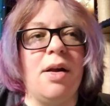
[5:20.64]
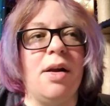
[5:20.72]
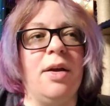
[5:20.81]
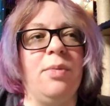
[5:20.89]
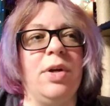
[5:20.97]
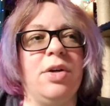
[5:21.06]

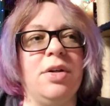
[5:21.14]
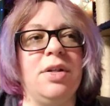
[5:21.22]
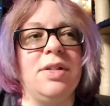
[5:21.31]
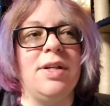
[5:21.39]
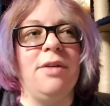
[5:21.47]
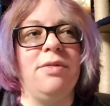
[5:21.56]
and we
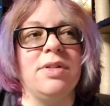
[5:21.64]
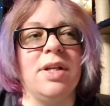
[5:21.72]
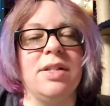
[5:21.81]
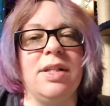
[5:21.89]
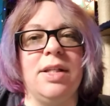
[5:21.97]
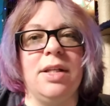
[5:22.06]
couldn't tell if it's
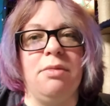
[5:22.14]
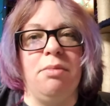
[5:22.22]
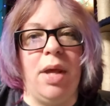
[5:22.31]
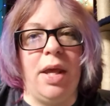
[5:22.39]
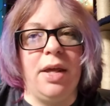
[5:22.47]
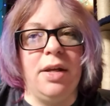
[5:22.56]
because he didn't
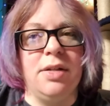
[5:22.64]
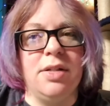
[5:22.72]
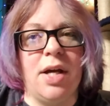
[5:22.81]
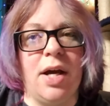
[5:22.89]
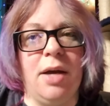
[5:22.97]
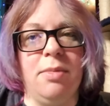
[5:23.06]
make it in
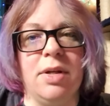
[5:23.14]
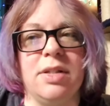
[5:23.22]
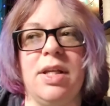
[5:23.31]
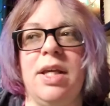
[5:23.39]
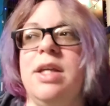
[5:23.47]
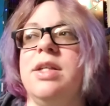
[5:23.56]
time, because
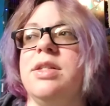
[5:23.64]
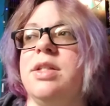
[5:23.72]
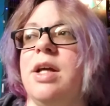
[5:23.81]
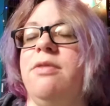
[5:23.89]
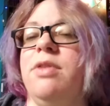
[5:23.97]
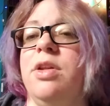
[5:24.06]
he is
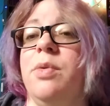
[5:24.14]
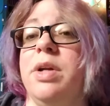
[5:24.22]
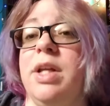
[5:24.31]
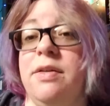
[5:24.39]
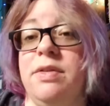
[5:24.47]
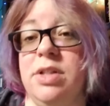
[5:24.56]
definitely the one,
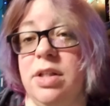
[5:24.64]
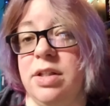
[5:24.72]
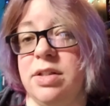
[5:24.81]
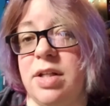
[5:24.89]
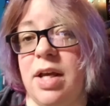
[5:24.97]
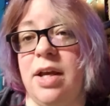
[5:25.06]
even to
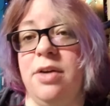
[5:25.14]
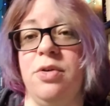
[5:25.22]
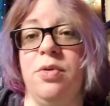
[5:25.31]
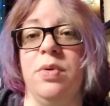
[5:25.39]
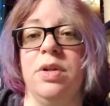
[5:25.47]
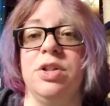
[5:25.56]
this day,
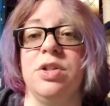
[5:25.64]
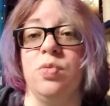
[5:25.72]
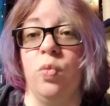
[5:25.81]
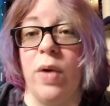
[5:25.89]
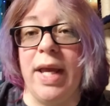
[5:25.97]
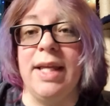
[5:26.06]
who will just
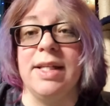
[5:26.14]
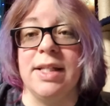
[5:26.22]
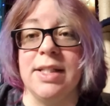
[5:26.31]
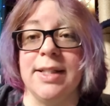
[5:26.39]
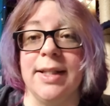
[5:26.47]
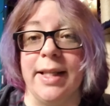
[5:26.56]
wait
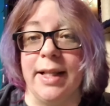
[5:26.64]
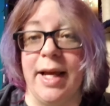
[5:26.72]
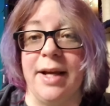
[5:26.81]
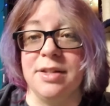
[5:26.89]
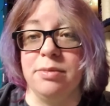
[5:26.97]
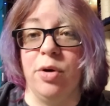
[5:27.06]
until the
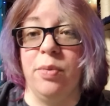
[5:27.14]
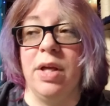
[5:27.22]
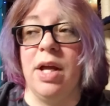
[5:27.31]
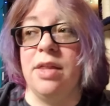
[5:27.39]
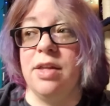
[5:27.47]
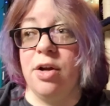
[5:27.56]
last
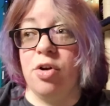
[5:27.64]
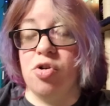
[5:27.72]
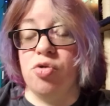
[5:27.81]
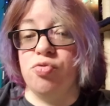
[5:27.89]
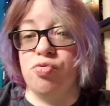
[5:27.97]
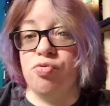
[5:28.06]
moment and then
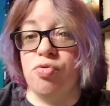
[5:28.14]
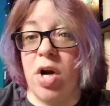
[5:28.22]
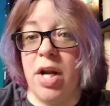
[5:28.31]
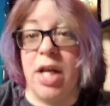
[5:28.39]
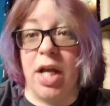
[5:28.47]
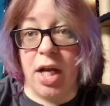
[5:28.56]
go
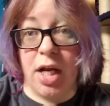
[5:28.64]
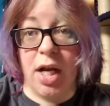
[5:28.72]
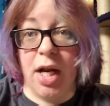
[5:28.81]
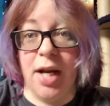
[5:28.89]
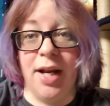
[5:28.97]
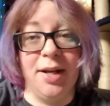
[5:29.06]
running
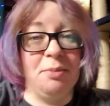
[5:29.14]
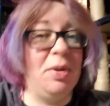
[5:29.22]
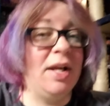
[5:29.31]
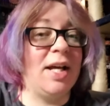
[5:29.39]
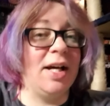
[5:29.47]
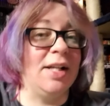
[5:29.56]

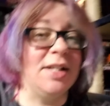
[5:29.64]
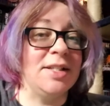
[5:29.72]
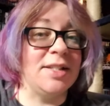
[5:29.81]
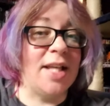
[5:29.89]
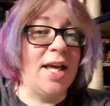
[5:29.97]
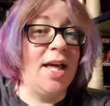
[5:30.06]

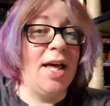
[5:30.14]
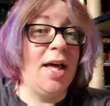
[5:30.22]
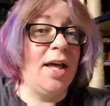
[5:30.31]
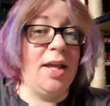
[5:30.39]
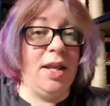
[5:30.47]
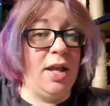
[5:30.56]
because
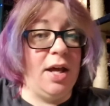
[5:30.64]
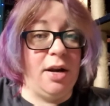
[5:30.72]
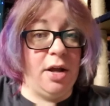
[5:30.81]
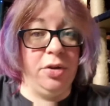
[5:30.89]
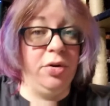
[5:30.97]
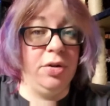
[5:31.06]
he had
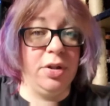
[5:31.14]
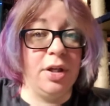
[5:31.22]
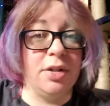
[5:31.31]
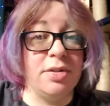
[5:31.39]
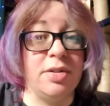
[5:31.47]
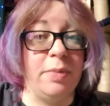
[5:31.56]
other
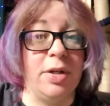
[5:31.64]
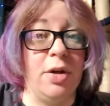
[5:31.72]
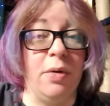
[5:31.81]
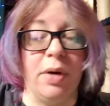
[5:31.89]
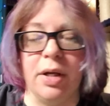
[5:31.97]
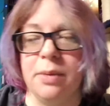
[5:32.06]
things to be
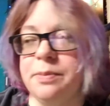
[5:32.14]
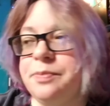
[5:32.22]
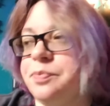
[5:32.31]
doing.